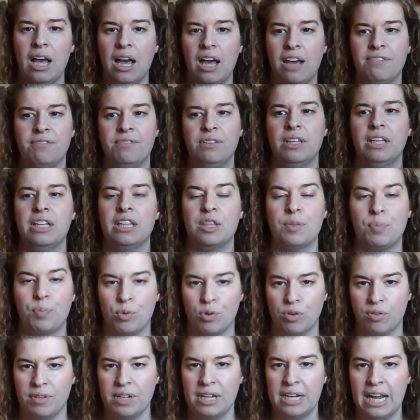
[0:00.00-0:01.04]
I feel like the
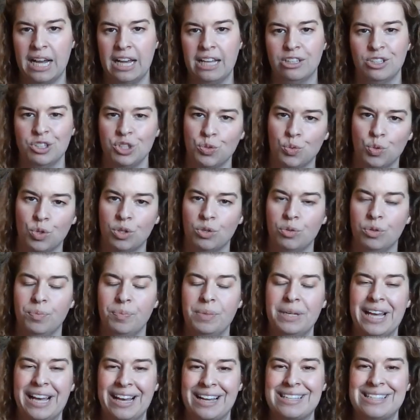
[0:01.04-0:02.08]
Peruvian Highland wool would
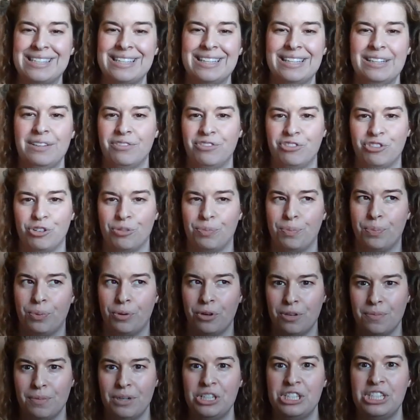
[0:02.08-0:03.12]
be excellent for
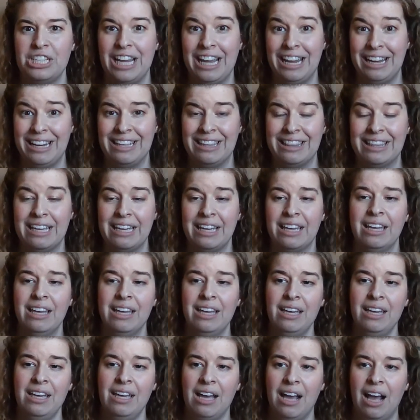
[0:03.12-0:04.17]
pretty much anything.
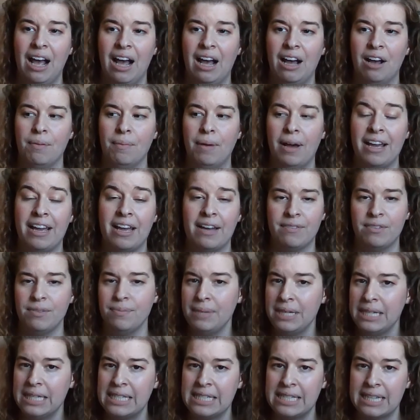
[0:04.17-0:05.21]
I haven't
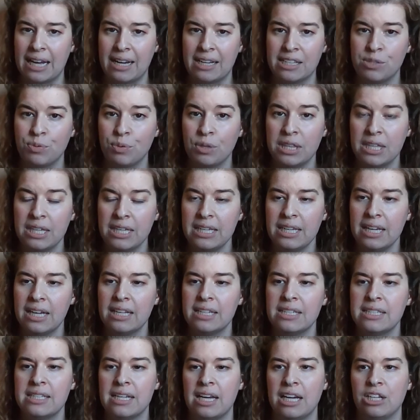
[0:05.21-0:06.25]
made socks with it
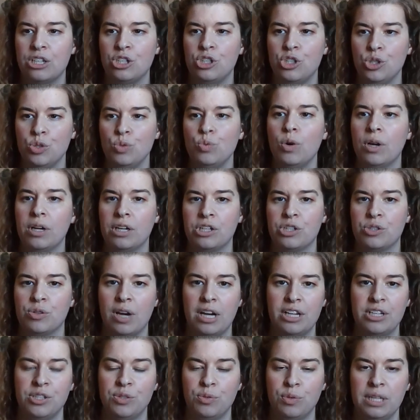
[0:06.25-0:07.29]
yet. I do want to
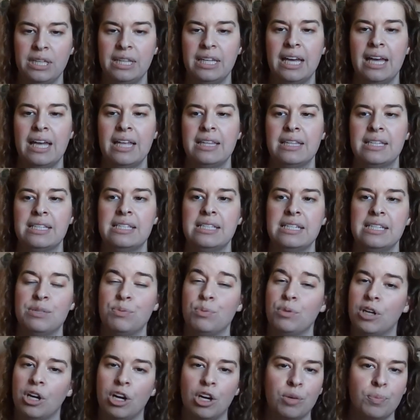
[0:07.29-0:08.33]
try doing that. This is
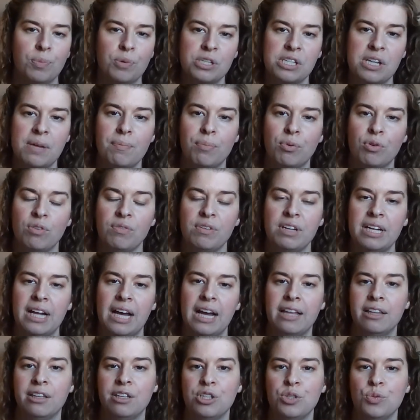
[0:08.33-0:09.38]
100% Peruvian
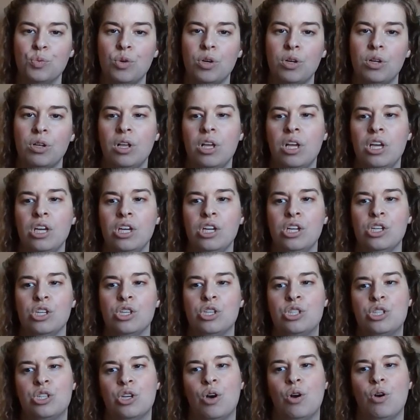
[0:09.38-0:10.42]
Highland wool,
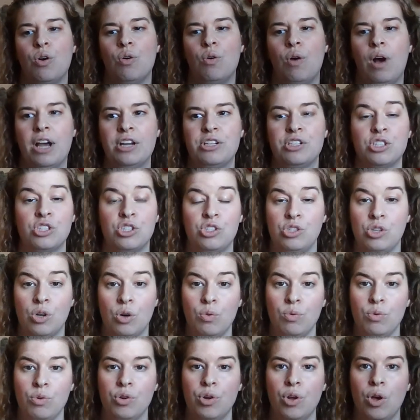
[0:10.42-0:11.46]
so I just
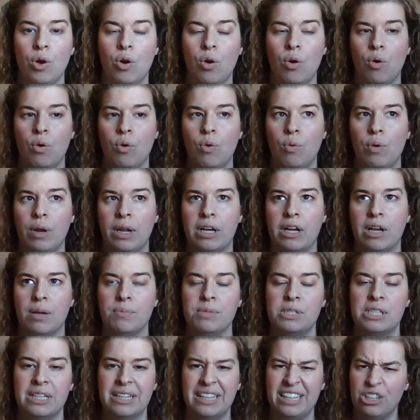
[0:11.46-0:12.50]
don't know when it
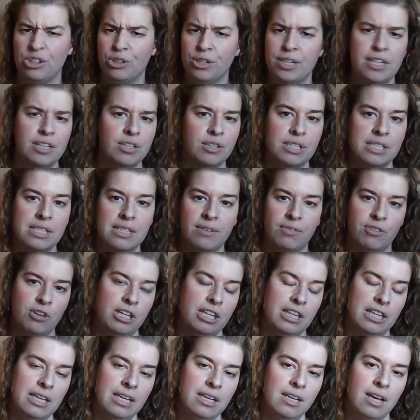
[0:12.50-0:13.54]
comes to like your heels and
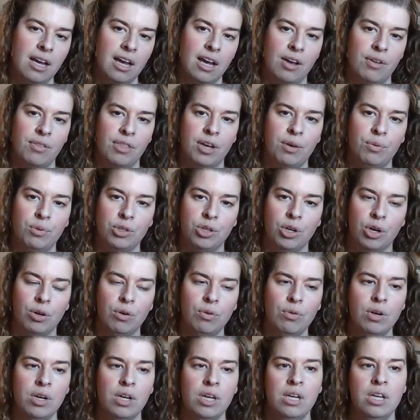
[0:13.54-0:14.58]
everything how that would
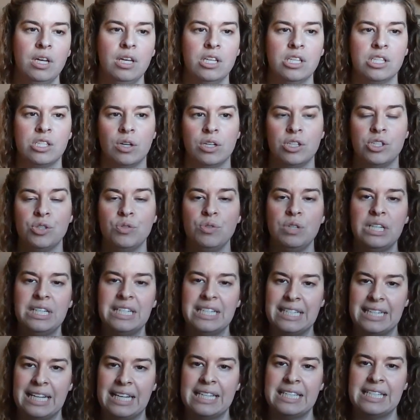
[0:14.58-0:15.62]
go. So I do need
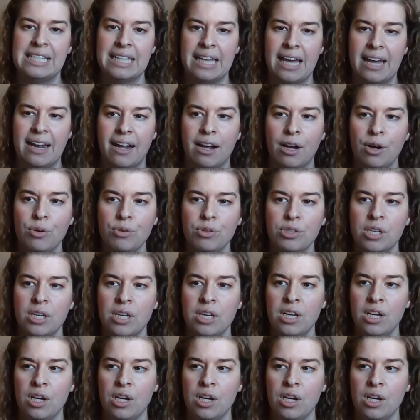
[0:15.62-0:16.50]
to test that out.